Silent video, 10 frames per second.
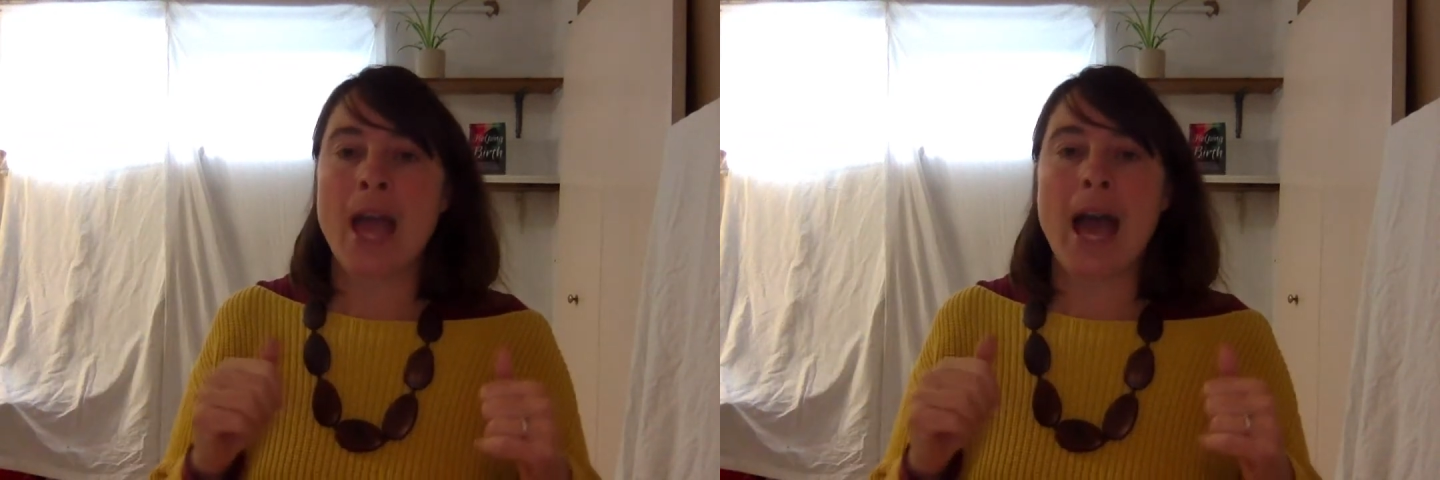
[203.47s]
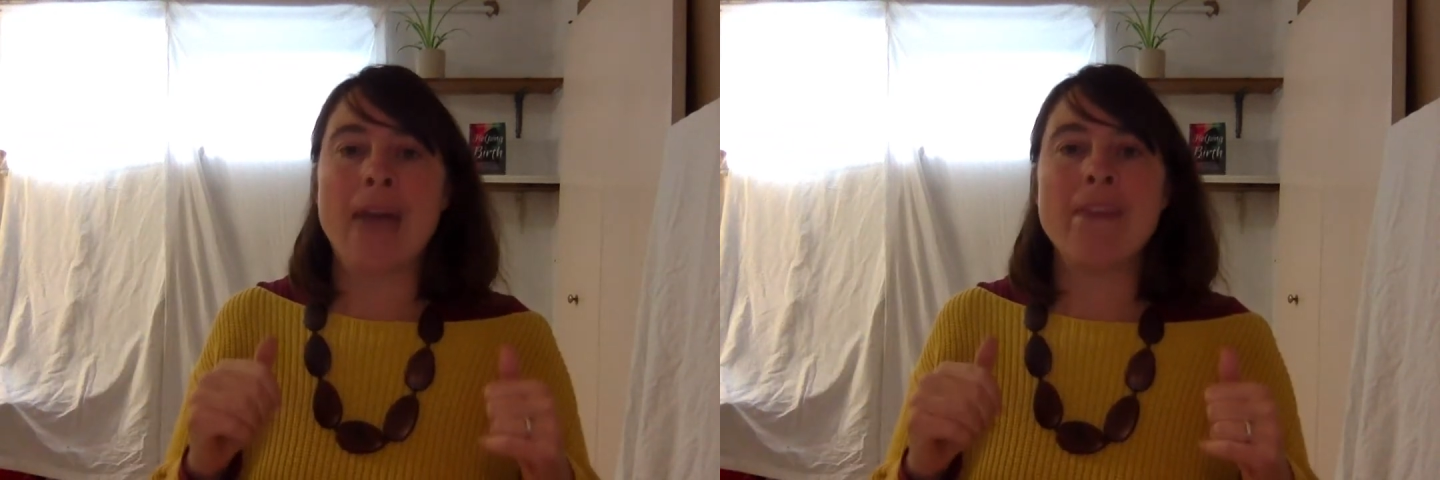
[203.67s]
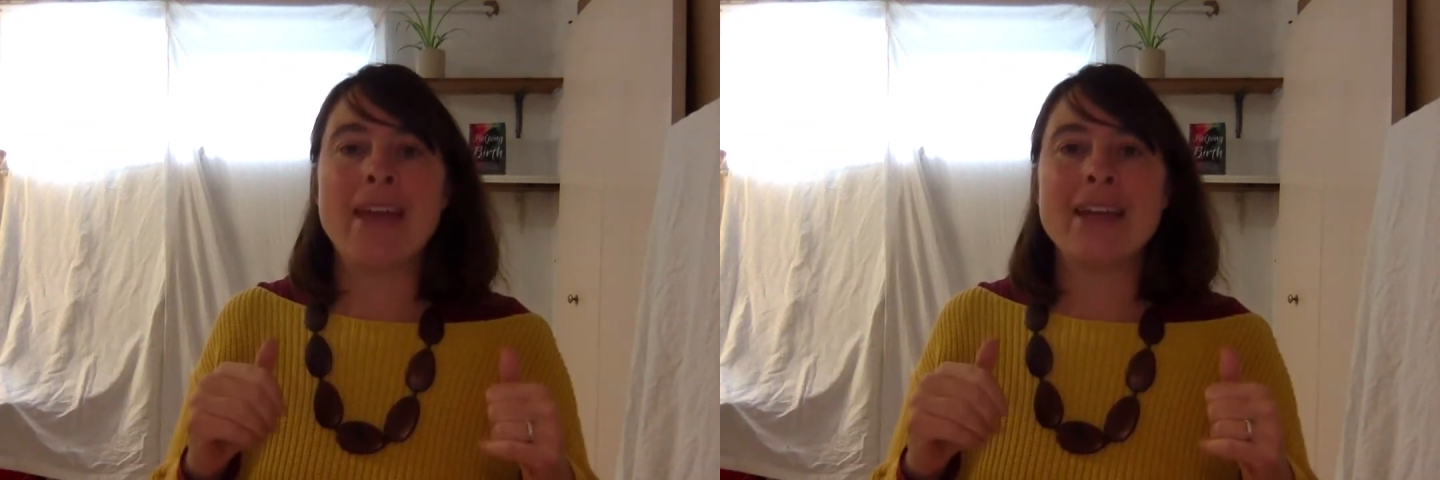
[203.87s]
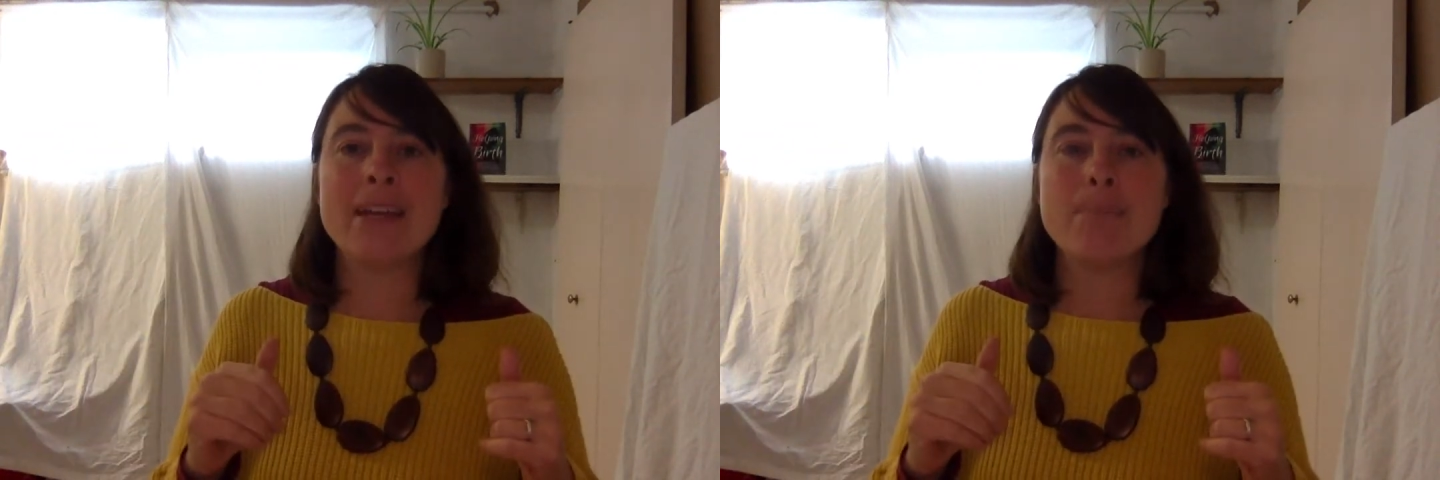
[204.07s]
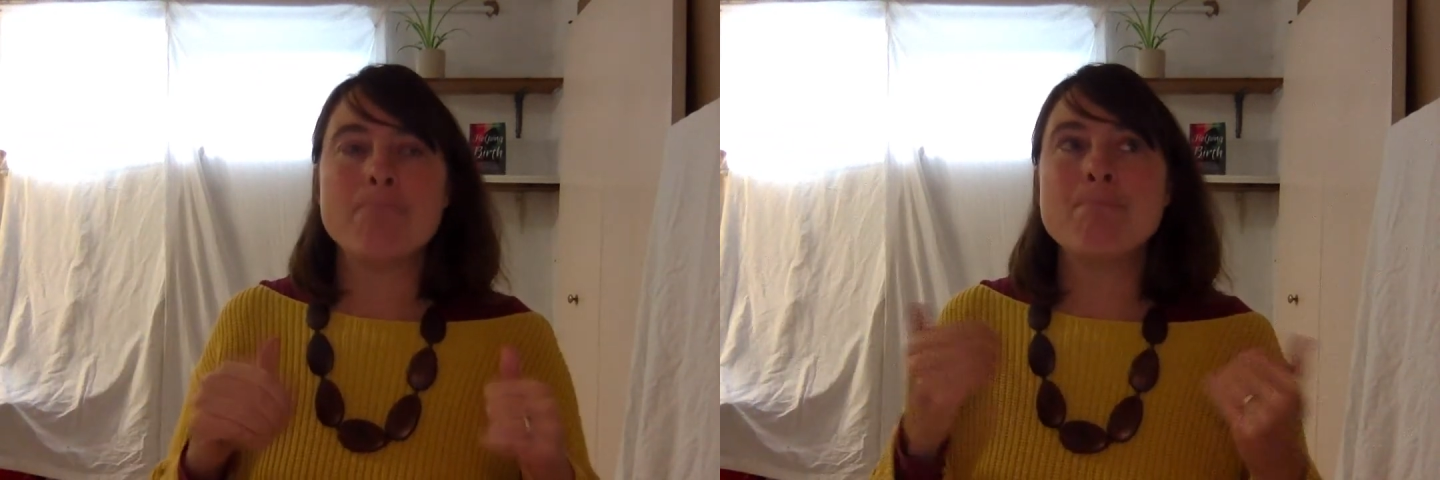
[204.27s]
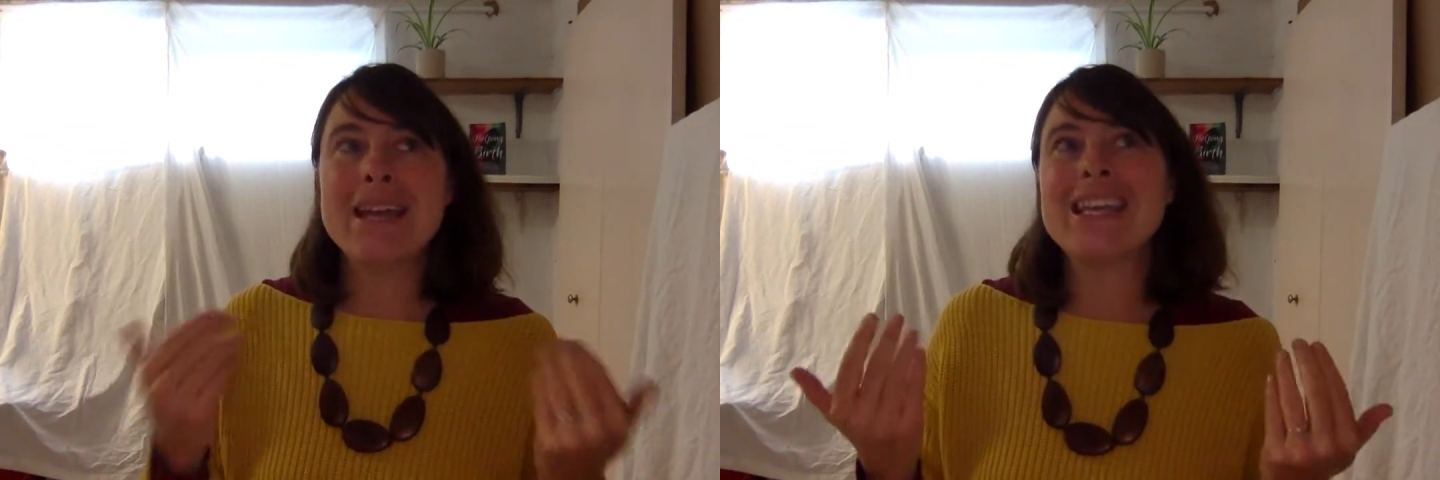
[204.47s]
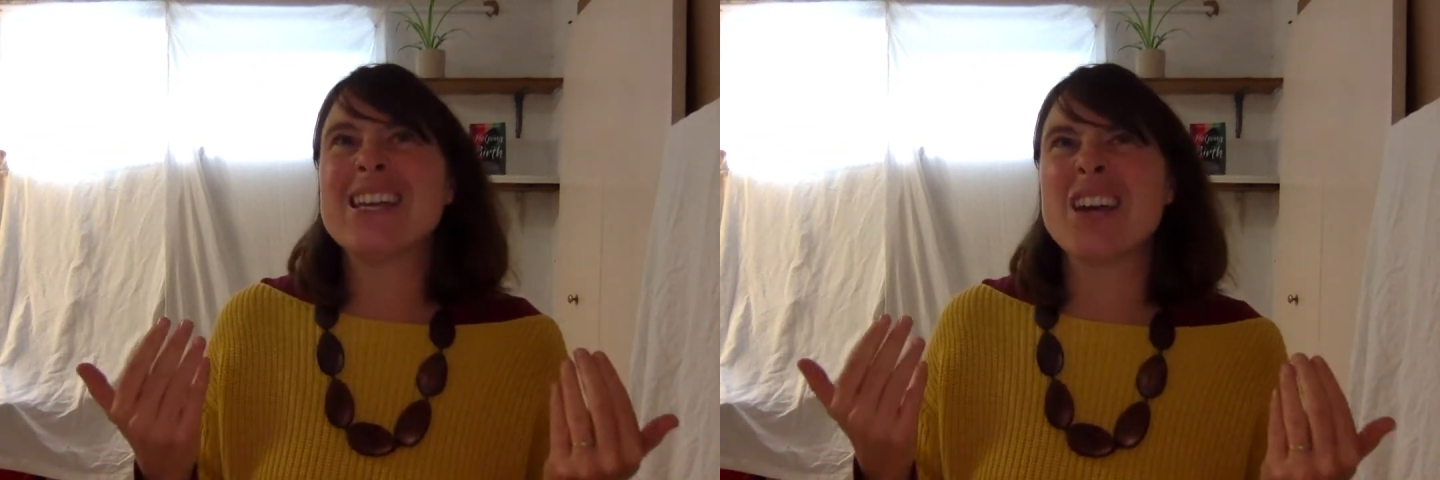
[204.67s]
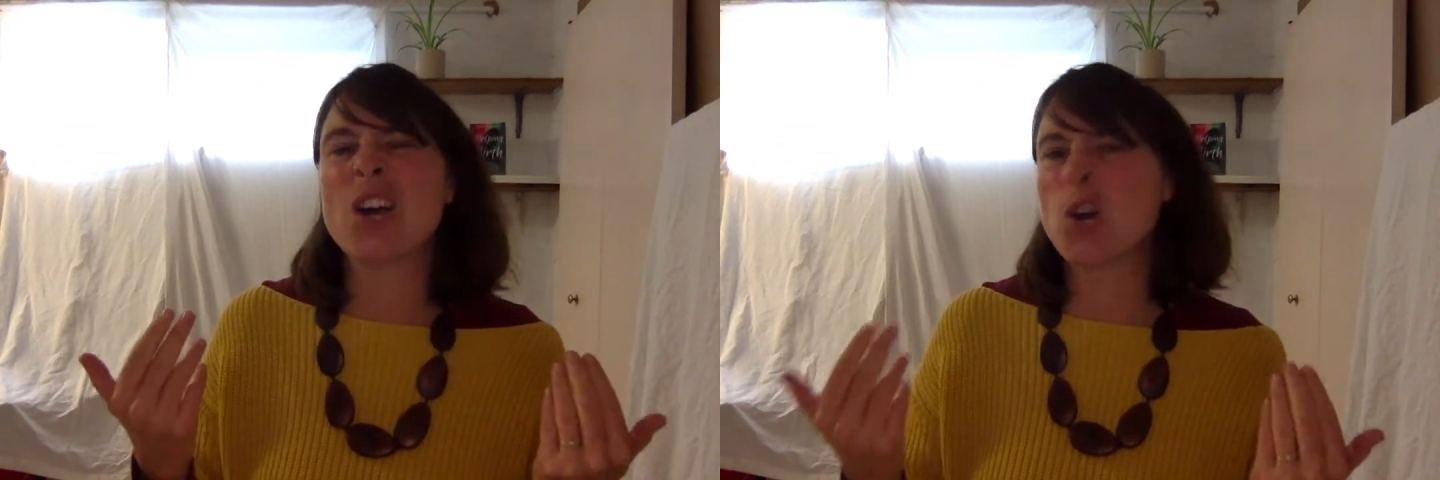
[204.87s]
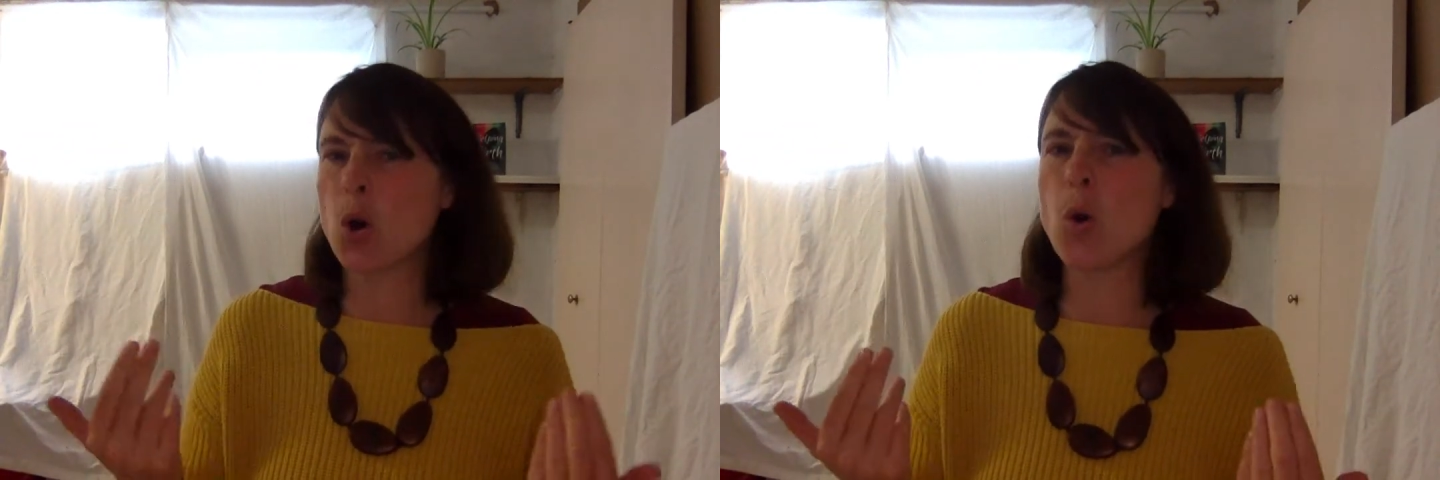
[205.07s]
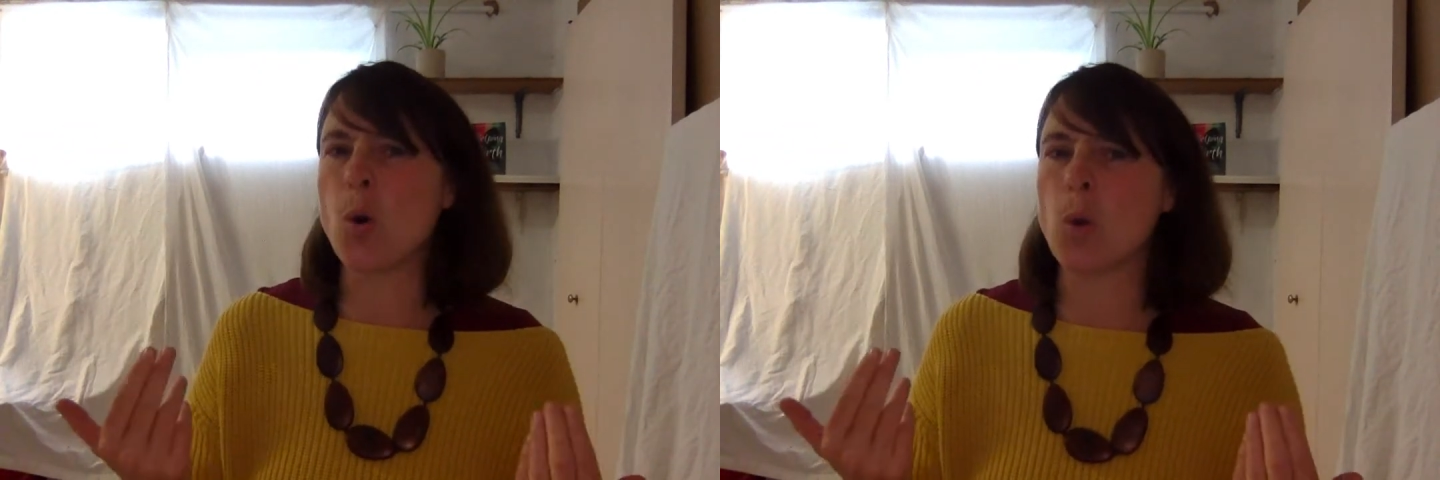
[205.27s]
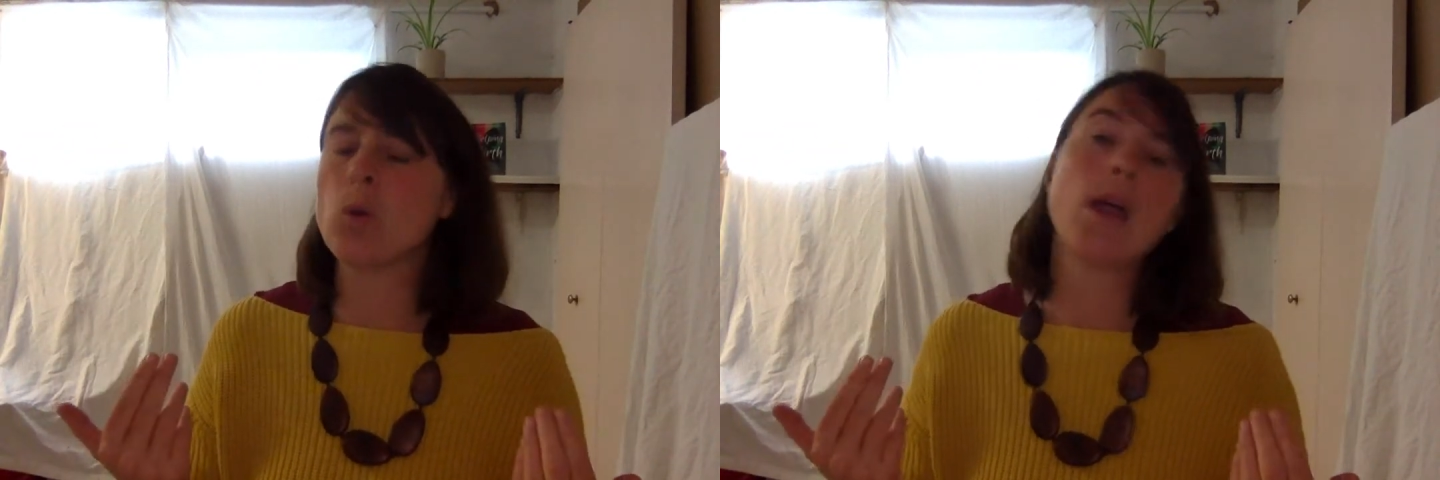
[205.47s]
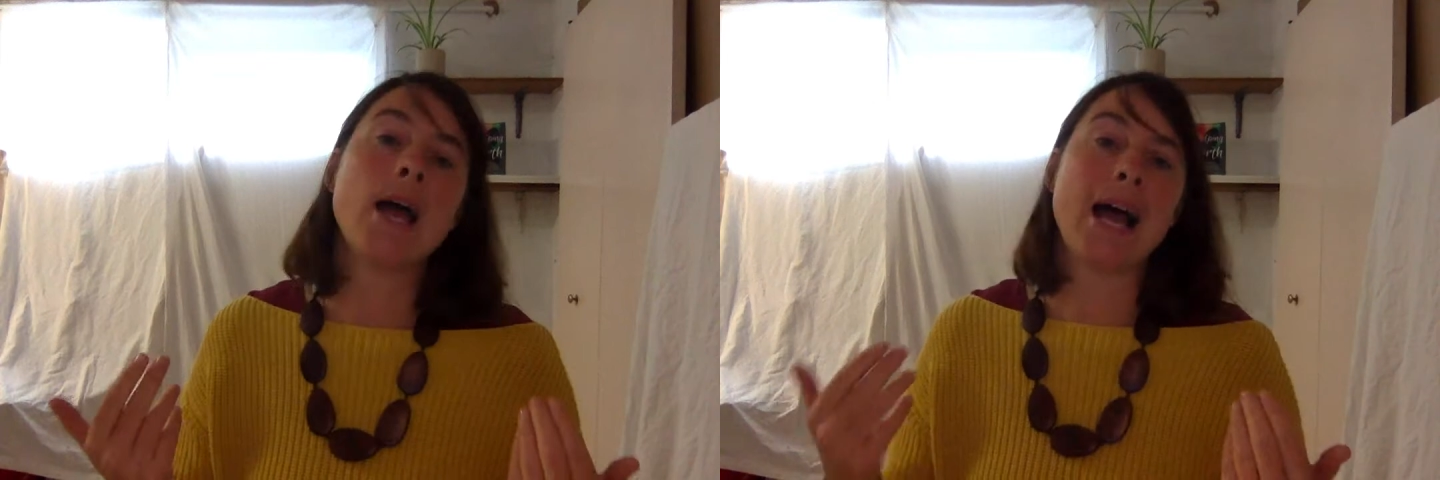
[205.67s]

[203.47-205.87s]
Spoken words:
and then making a call